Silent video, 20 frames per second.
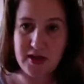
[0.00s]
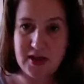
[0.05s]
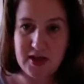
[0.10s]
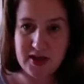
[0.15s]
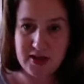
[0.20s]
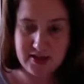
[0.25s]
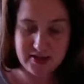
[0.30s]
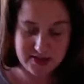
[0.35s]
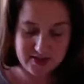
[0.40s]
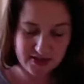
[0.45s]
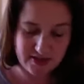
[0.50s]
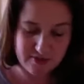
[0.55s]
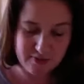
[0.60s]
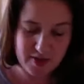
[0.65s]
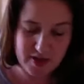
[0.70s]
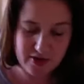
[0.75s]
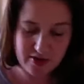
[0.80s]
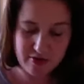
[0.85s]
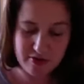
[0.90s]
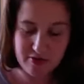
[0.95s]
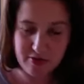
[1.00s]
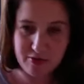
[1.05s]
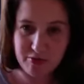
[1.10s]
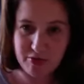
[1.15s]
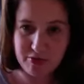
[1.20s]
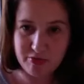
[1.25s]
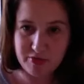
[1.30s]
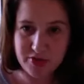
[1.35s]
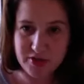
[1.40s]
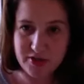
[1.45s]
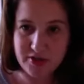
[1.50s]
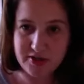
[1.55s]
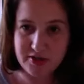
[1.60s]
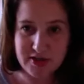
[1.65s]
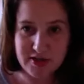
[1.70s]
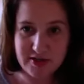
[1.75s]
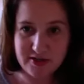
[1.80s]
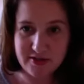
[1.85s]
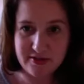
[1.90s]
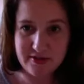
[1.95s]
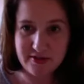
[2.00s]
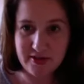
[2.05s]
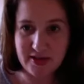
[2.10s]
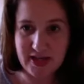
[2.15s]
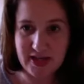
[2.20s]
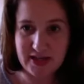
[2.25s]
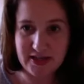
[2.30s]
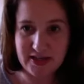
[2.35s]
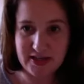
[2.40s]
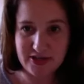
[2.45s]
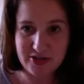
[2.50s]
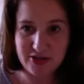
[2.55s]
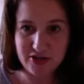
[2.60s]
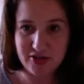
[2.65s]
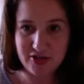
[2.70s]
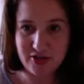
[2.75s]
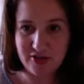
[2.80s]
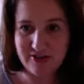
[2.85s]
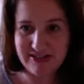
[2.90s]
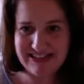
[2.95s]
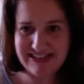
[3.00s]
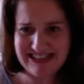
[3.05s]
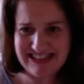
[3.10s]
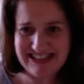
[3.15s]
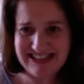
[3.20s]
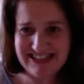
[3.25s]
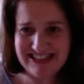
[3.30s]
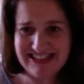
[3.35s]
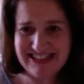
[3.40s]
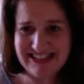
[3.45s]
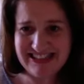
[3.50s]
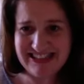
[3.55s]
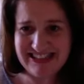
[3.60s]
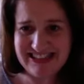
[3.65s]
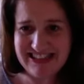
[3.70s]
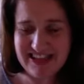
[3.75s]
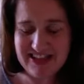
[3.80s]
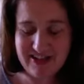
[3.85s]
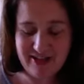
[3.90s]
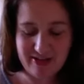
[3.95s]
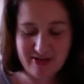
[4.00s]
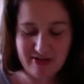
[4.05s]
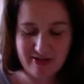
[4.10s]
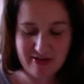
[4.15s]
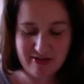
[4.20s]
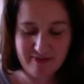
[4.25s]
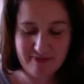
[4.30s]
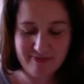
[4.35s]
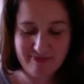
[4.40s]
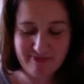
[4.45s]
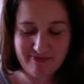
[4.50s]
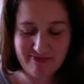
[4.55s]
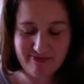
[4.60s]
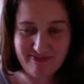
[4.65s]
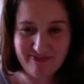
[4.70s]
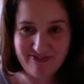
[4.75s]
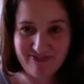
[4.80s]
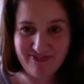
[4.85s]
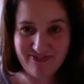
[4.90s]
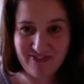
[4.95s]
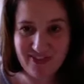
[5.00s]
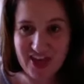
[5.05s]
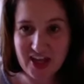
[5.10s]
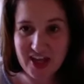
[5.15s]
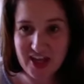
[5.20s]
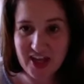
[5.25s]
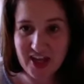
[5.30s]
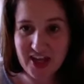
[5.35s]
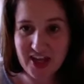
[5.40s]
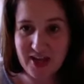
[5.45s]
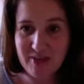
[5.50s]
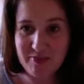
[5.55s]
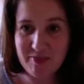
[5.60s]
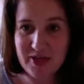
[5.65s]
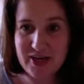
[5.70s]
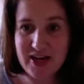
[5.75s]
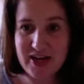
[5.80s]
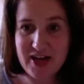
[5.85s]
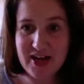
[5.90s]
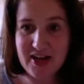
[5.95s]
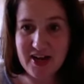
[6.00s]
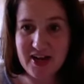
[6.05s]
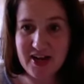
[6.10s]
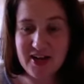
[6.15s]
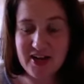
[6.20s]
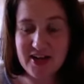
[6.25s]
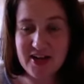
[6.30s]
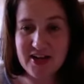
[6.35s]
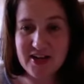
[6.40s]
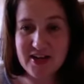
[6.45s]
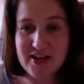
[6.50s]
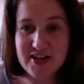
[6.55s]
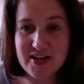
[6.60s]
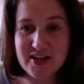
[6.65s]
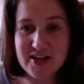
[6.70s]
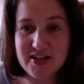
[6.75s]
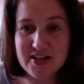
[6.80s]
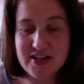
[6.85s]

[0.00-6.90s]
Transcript: yes, I've been called a bulldozer lately too. So, mm. but uh,